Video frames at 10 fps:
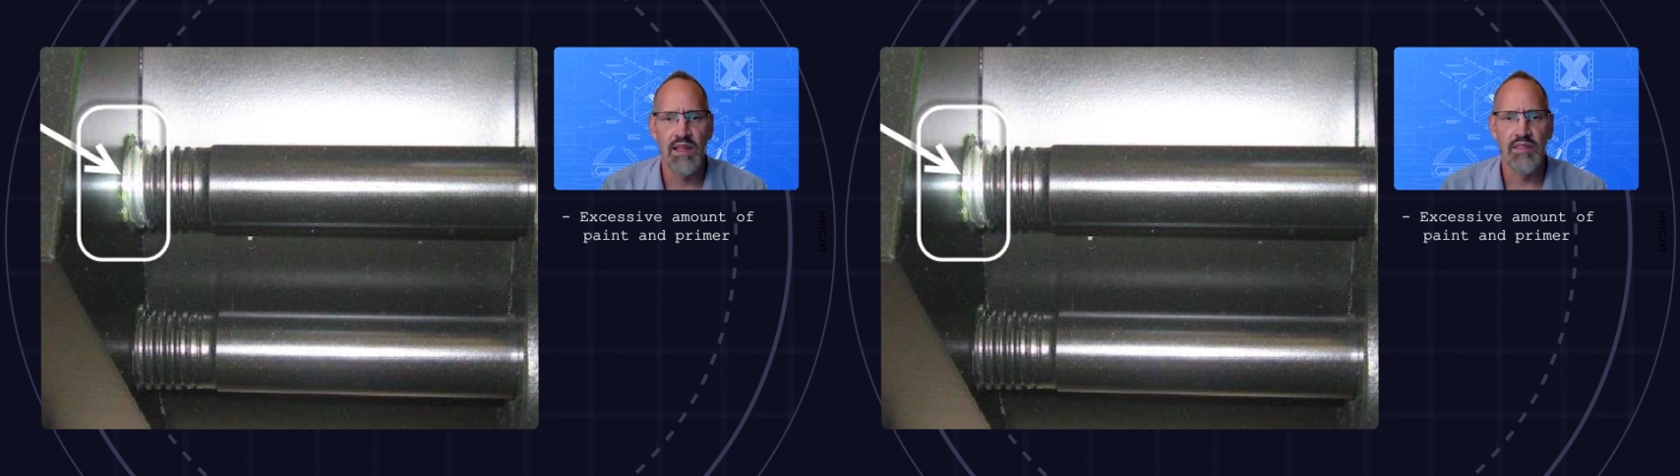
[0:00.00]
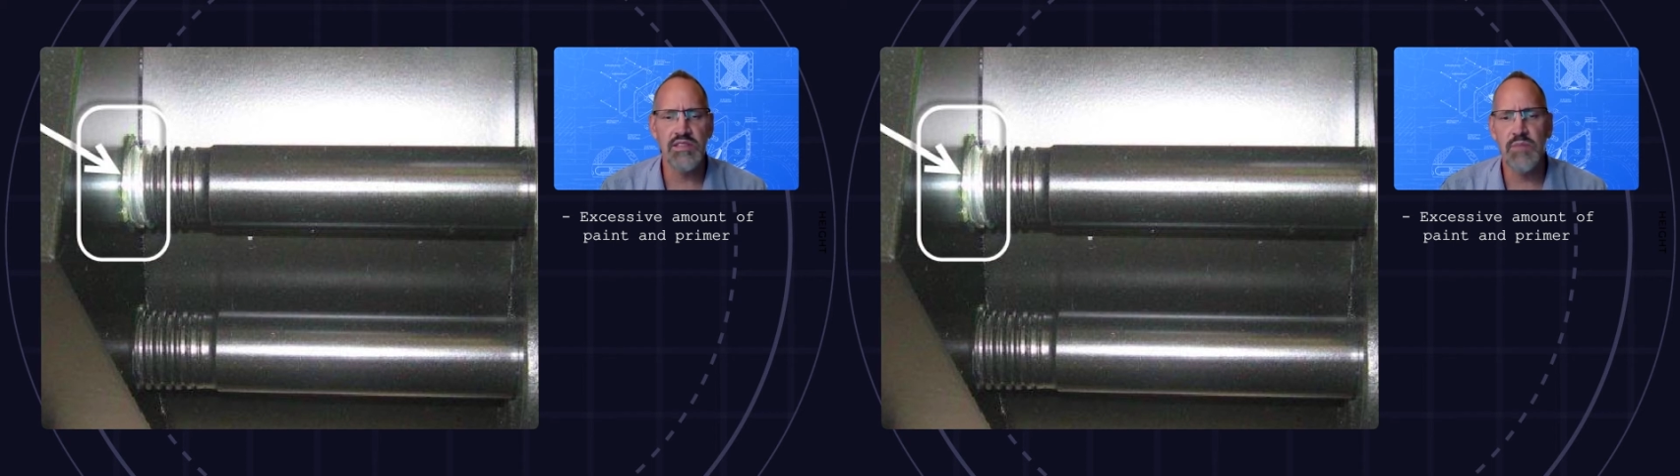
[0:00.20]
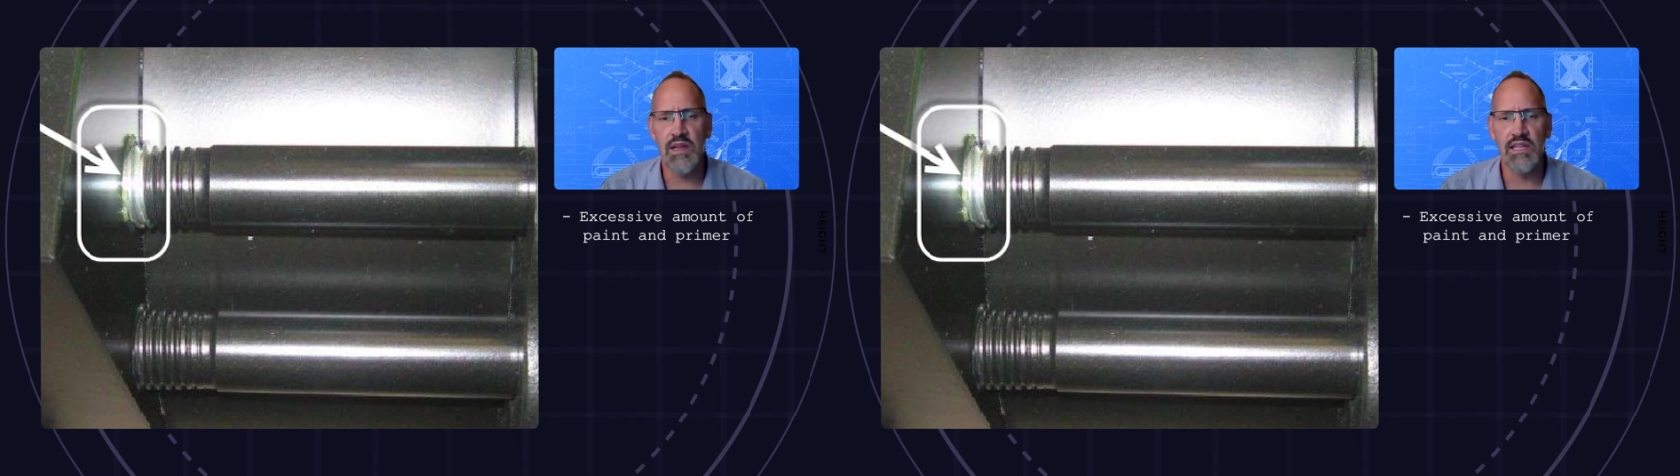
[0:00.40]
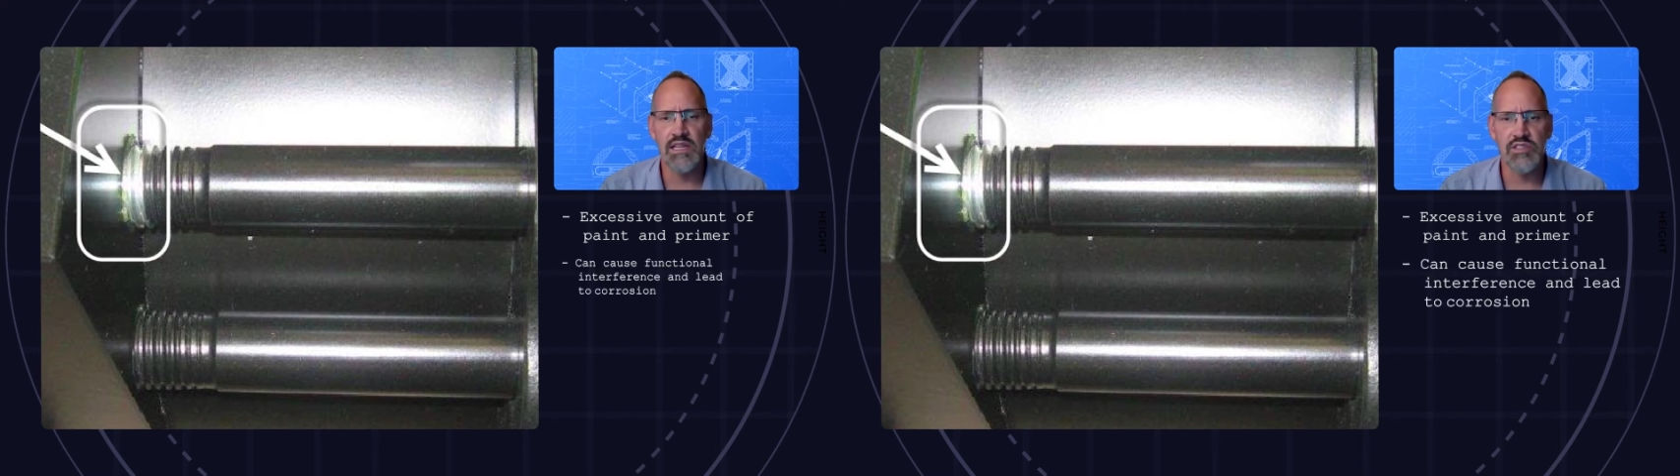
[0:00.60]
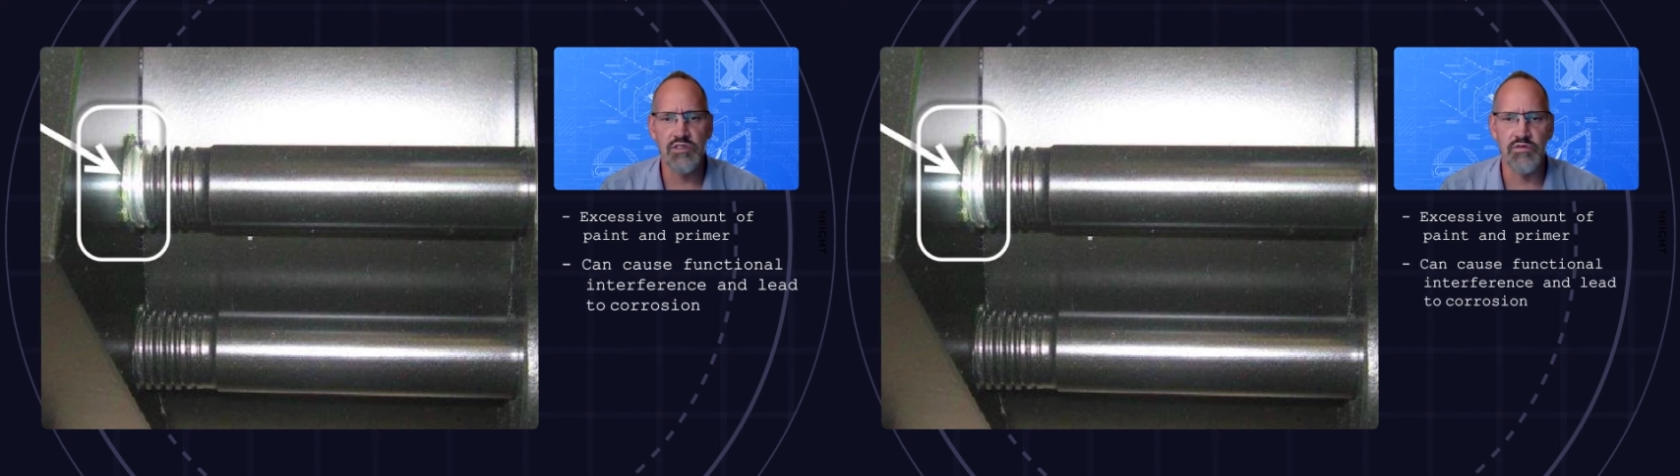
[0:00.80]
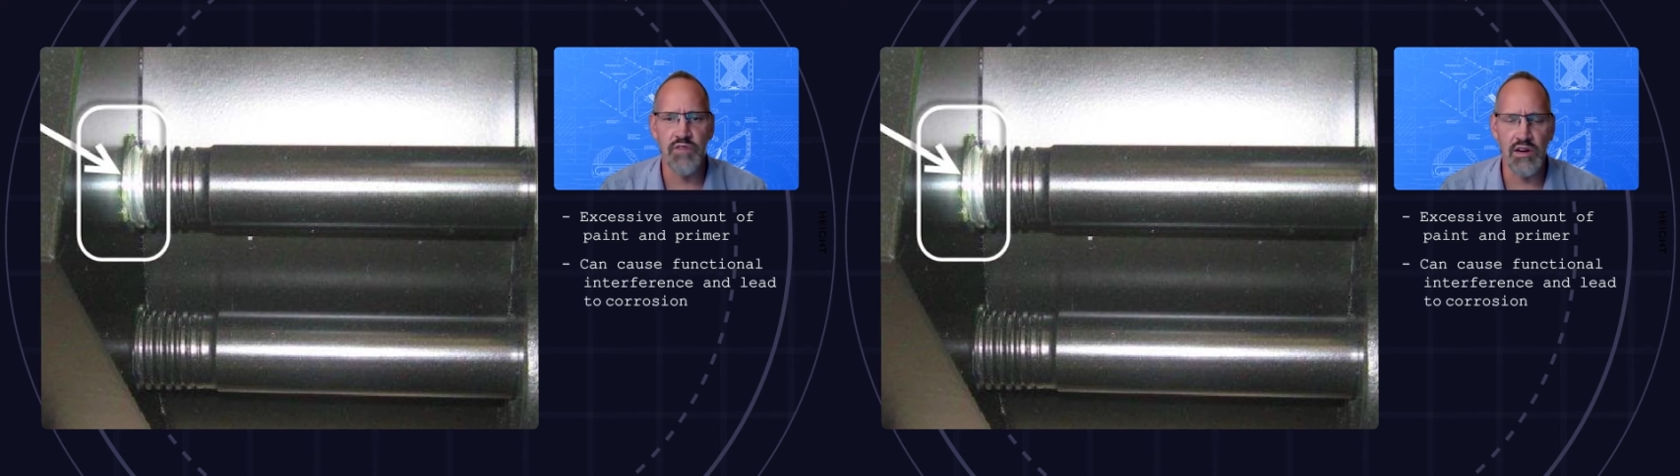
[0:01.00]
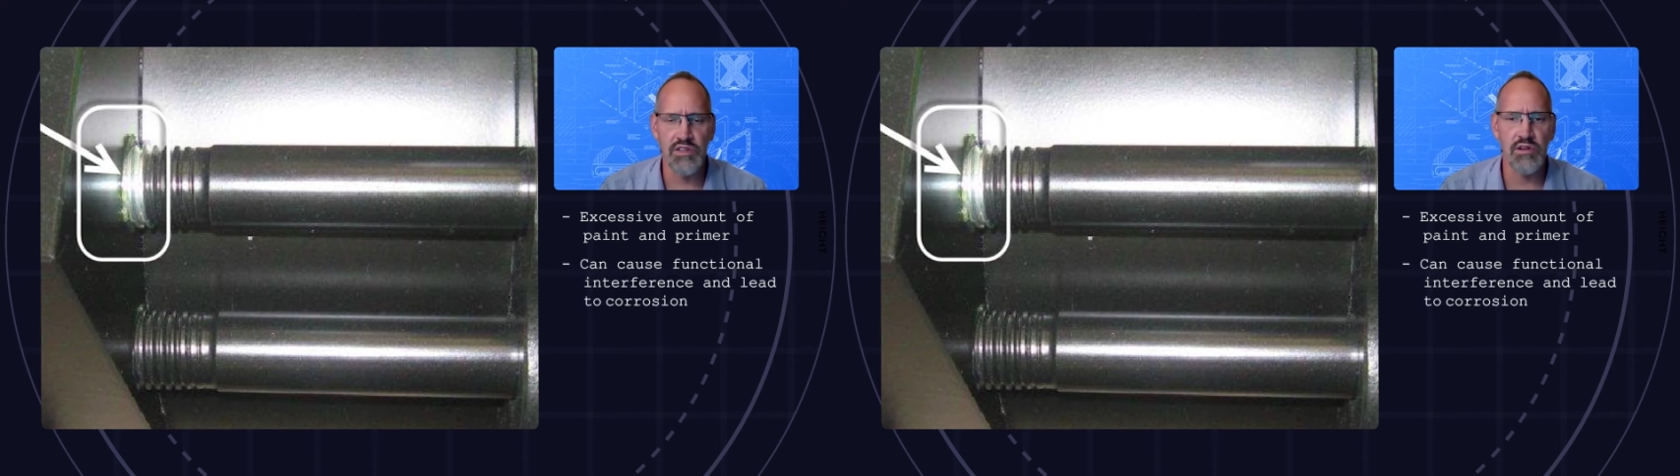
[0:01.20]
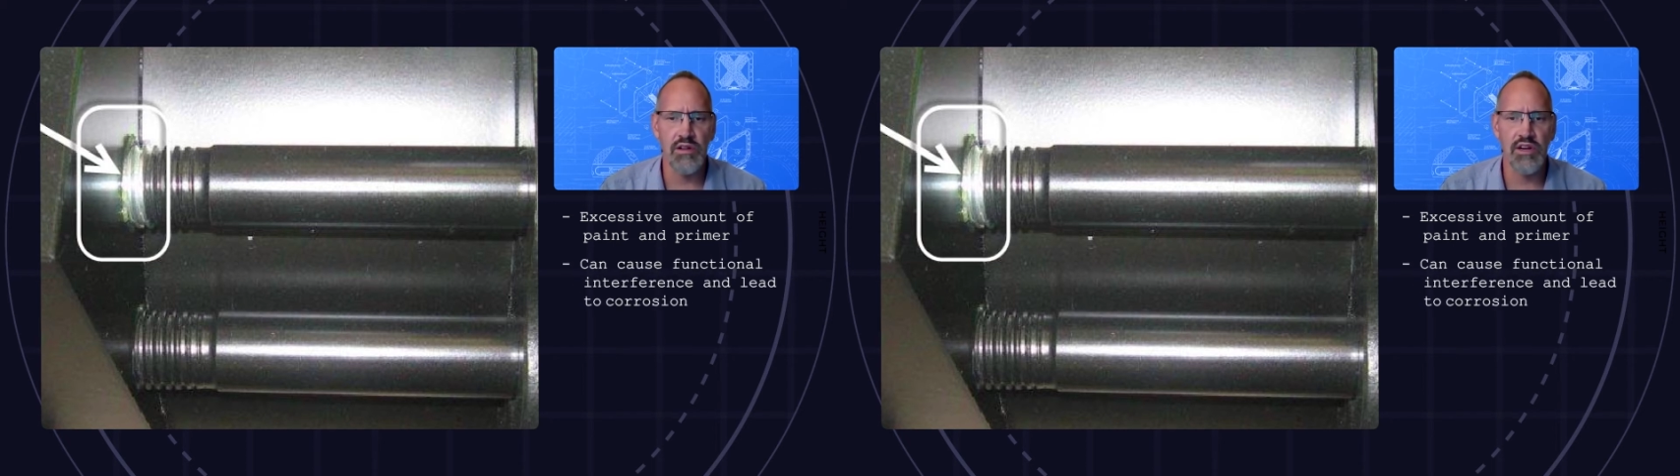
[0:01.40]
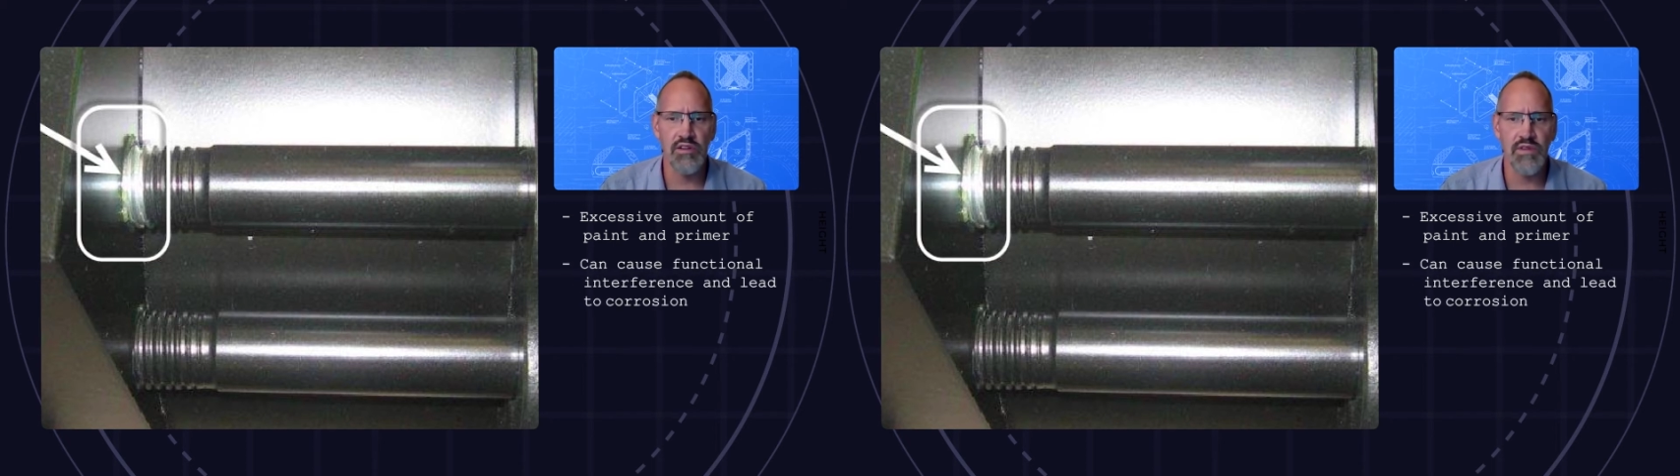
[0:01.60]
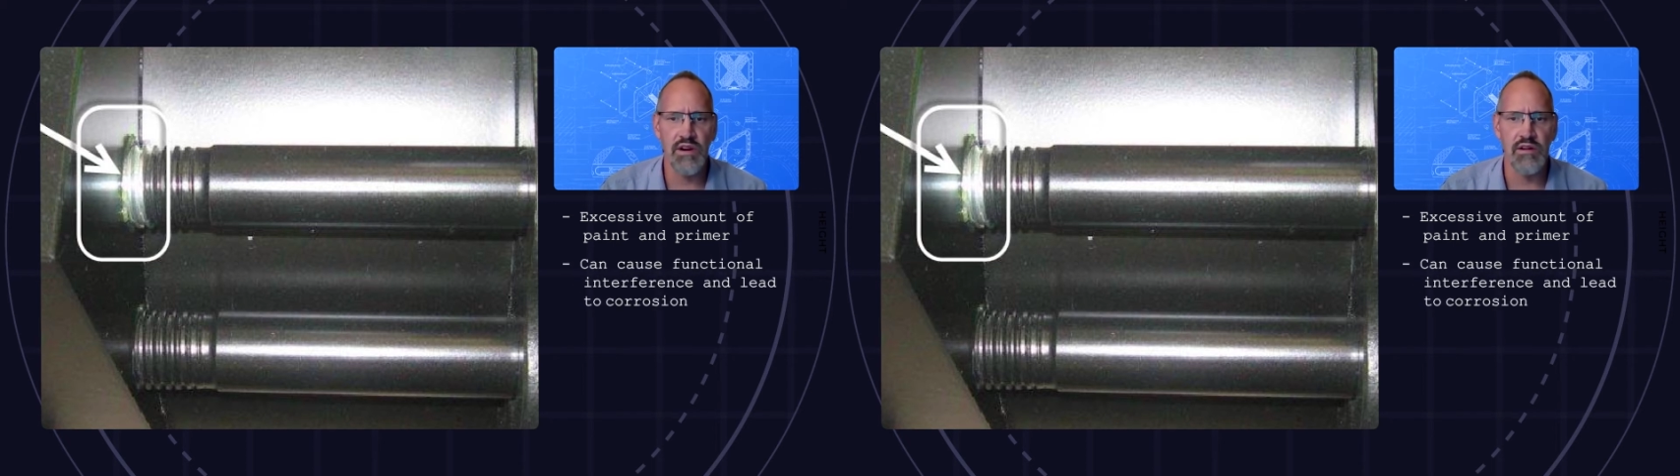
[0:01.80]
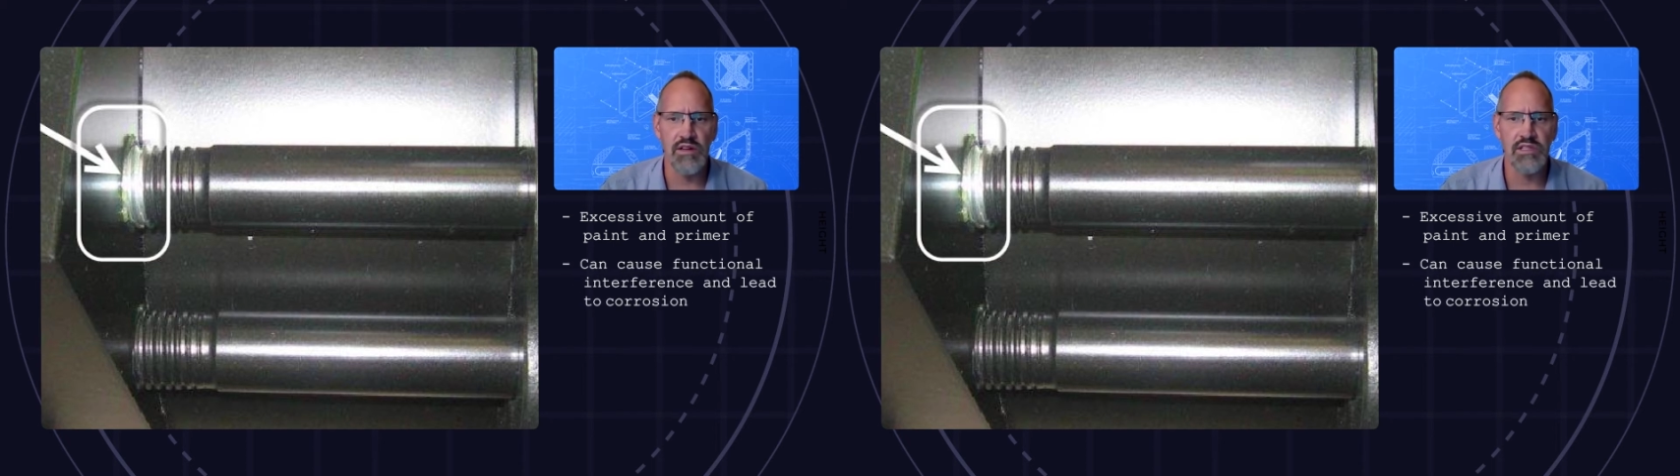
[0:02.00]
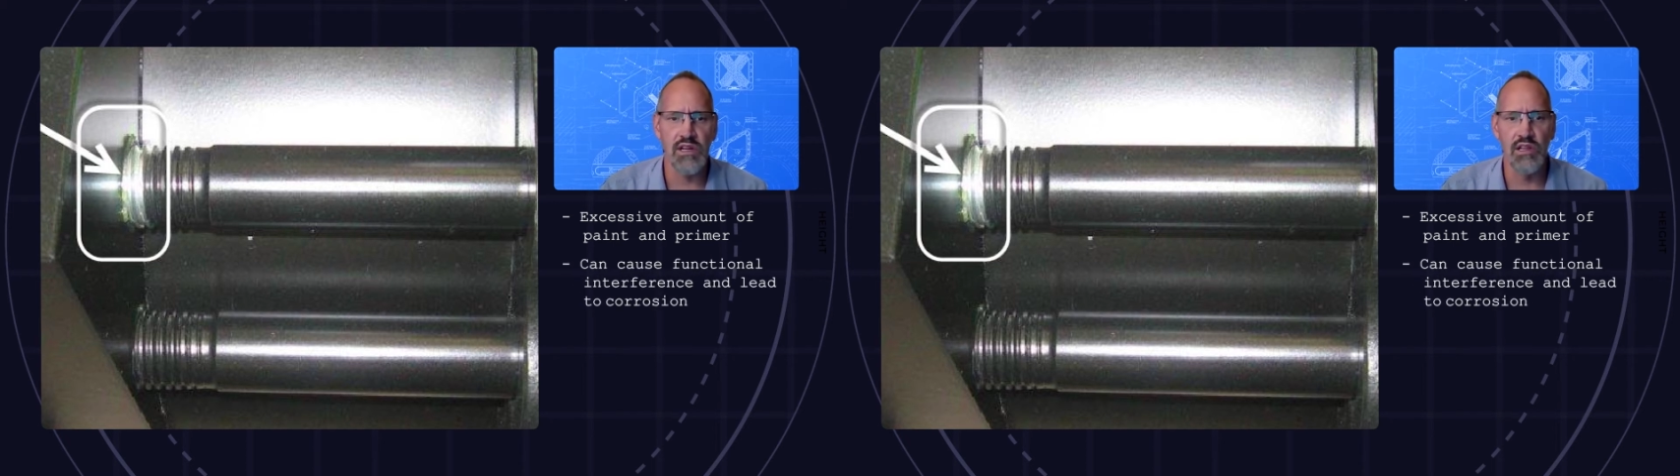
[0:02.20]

This may lead to functional interference